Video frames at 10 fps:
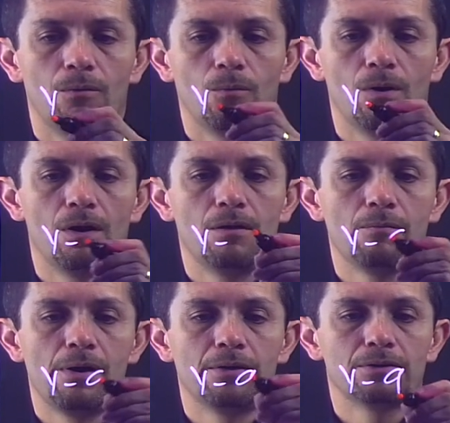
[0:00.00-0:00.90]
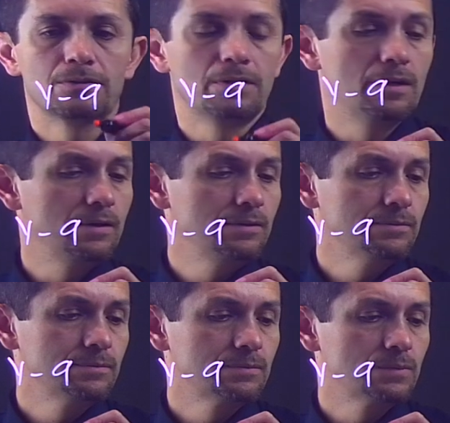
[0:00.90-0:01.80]
y minus 9,
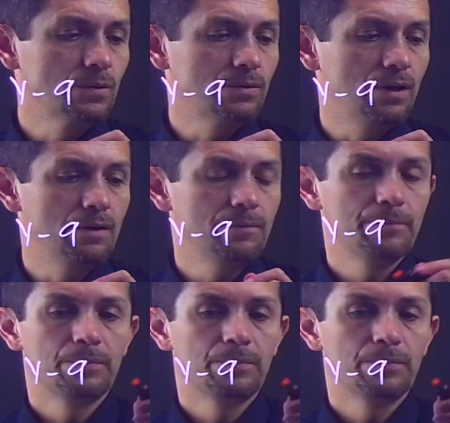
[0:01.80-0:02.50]
okay,